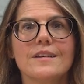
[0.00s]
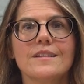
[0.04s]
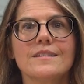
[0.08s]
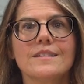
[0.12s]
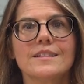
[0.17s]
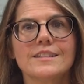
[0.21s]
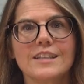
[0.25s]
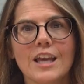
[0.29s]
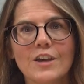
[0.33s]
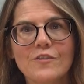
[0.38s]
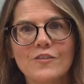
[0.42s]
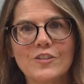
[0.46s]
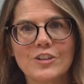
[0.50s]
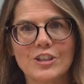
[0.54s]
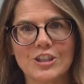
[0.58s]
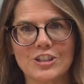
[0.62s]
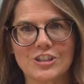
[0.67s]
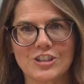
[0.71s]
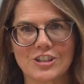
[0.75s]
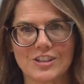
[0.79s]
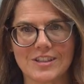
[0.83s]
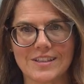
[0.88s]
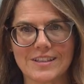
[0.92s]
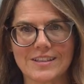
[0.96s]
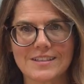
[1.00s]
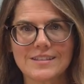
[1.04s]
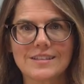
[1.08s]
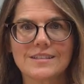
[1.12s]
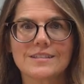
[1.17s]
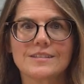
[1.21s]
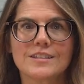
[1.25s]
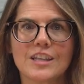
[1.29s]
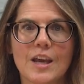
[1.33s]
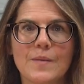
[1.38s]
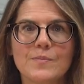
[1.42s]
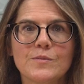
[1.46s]
the definition is
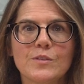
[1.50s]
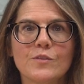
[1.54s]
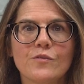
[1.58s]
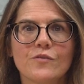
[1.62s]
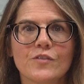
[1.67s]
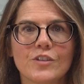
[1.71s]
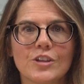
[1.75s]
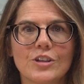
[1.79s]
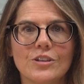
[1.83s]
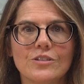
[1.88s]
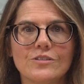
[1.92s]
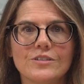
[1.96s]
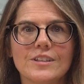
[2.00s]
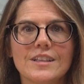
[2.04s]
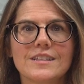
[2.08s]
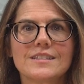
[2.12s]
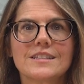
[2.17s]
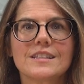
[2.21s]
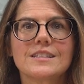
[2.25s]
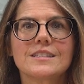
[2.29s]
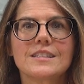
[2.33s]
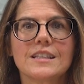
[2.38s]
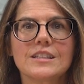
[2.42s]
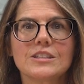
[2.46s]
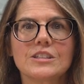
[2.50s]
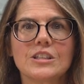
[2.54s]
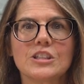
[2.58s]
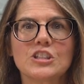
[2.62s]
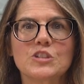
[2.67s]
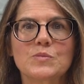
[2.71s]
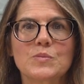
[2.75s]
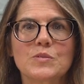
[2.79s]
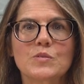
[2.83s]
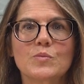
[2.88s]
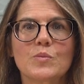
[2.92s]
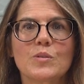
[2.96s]
depth of field is the
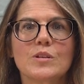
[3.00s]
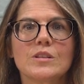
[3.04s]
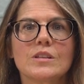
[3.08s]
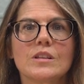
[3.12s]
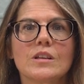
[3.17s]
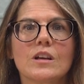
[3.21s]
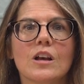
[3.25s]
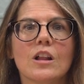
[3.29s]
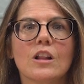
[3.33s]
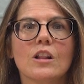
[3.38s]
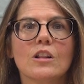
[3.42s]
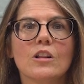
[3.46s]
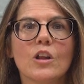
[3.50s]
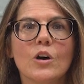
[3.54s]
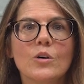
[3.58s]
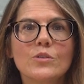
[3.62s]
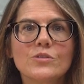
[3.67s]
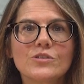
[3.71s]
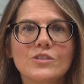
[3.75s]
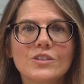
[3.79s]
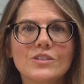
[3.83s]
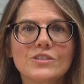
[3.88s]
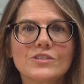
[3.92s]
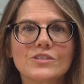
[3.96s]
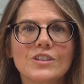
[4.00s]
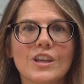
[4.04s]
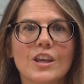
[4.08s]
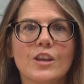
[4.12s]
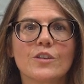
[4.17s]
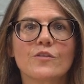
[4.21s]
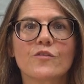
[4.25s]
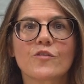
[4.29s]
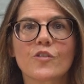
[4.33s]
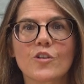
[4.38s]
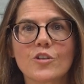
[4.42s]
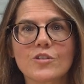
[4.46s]
distance between the closest
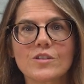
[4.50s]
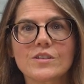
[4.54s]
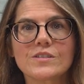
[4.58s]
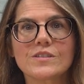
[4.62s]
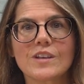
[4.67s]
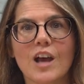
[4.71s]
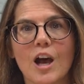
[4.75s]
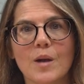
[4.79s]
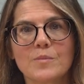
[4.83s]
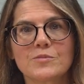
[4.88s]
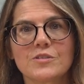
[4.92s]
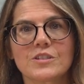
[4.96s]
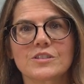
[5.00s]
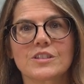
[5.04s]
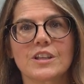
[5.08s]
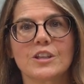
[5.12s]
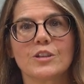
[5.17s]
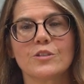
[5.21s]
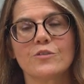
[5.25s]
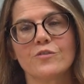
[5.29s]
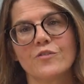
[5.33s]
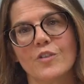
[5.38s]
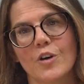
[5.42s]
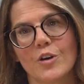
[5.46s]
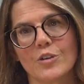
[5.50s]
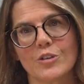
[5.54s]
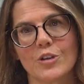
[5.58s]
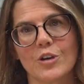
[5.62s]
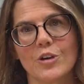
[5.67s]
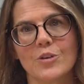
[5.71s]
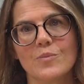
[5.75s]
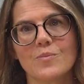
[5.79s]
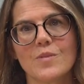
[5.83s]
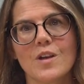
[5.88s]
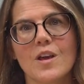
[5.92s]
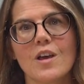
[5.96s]
and furthest object in a
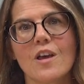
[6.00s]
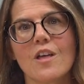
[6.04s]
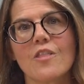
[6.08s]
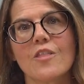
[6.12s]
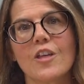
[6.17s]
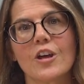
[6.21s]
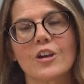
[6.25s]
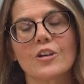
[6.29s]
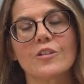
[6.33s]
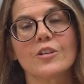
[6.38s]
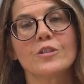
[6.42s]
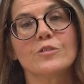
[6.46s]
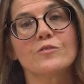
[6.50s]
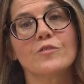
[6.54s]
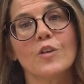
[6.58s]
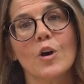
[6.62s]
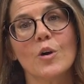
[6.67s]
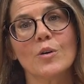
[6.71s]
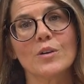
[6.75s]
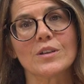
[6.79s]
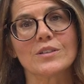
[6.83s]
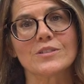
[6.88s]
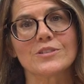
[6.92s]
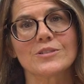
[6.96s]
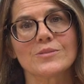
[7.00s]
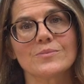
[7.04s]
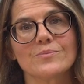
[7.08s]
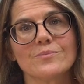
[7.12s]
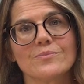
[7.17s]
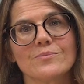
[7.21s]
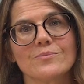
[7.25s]
photo that are in focus.